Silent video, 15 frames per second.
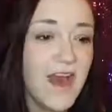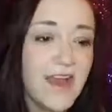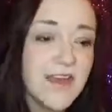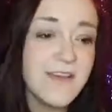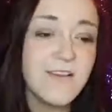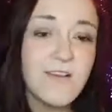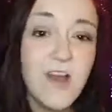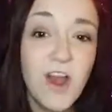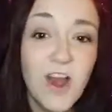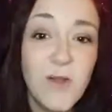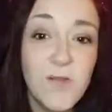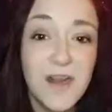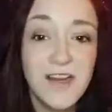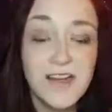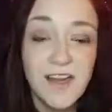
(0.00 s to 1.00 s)
ideal
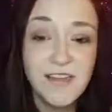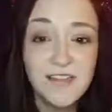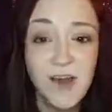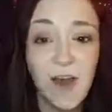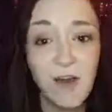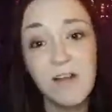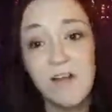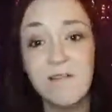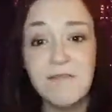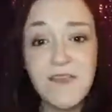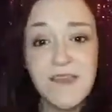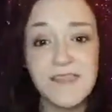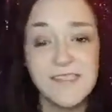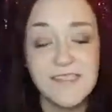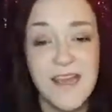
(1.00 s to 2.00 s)
Carmen does all of
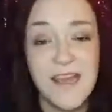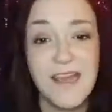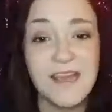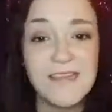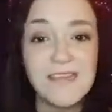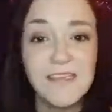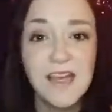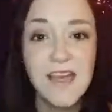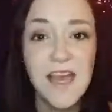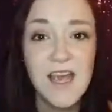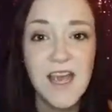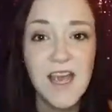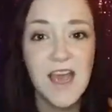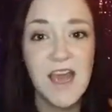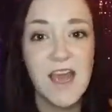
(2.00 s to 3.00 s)
these things.
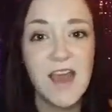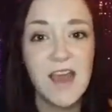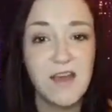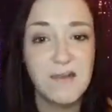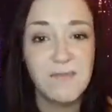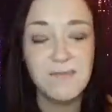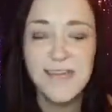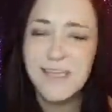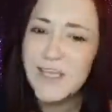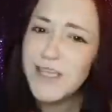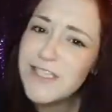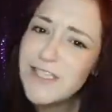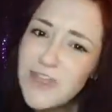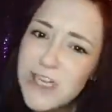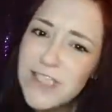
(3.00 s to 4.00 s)
Like, she
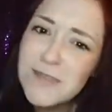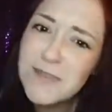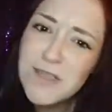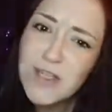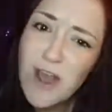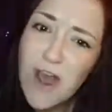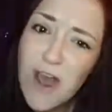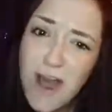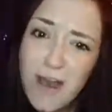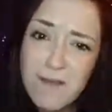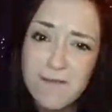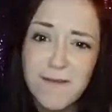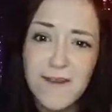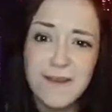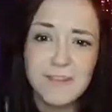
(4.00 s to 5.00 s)
doesn't drink as much
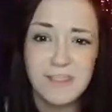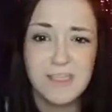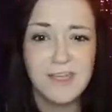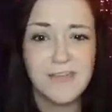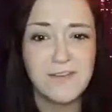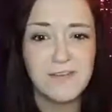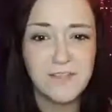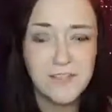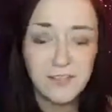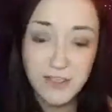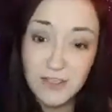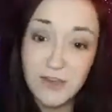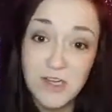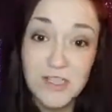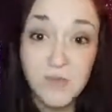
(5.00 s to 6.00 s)
coffee as she used to.
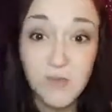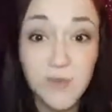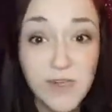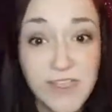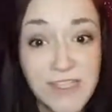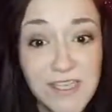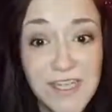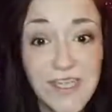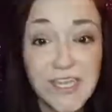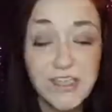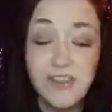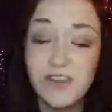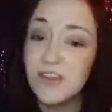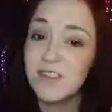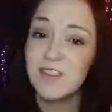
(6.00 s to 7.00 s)
She drinks more tea.
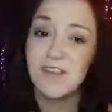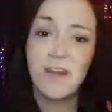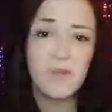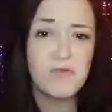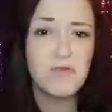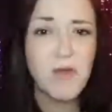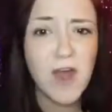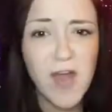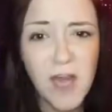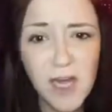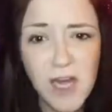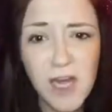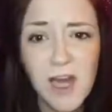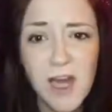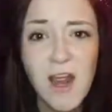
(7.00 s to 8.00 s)
She drinks a lot of
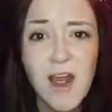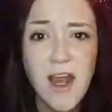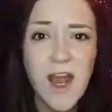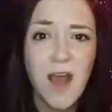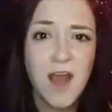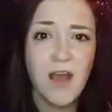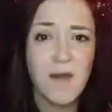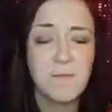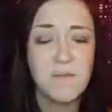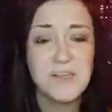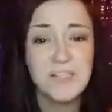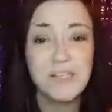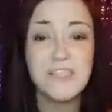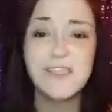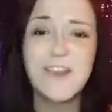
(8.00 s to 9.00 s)
water.
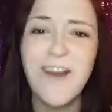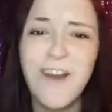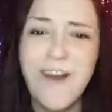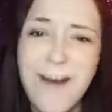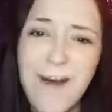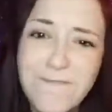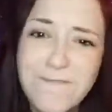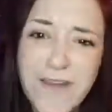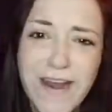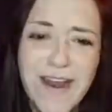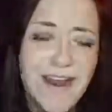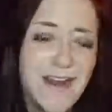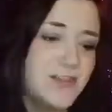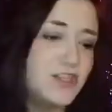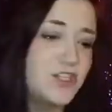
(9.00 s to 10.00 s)
She's
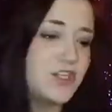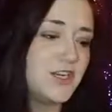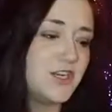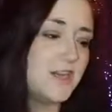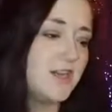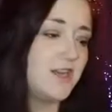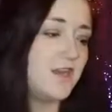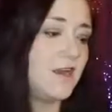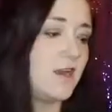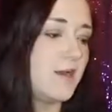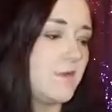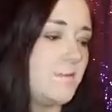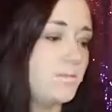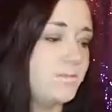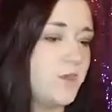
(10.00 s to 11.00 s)
confident. She
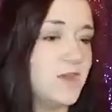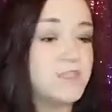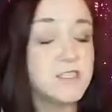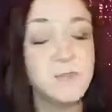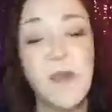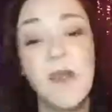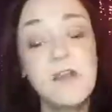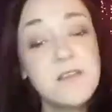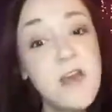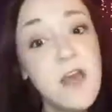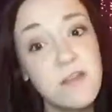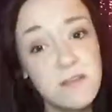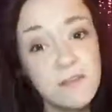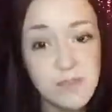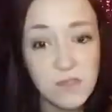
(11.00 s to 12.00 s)
inspires
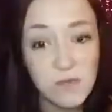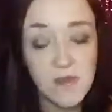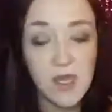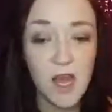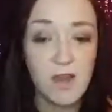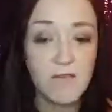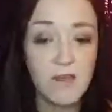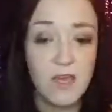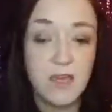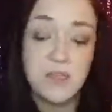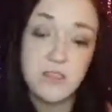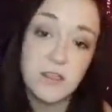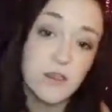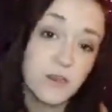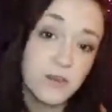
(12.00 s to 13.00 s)
others to be confident
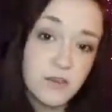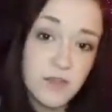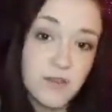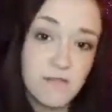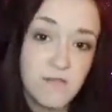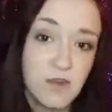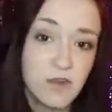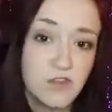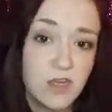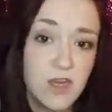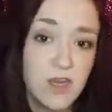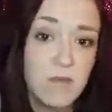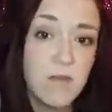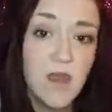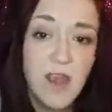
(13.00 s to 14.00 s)
and to go live their
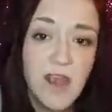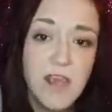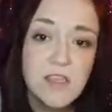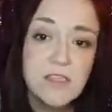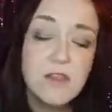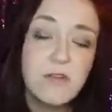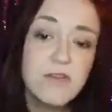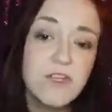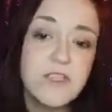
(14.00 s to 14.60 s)
dream. So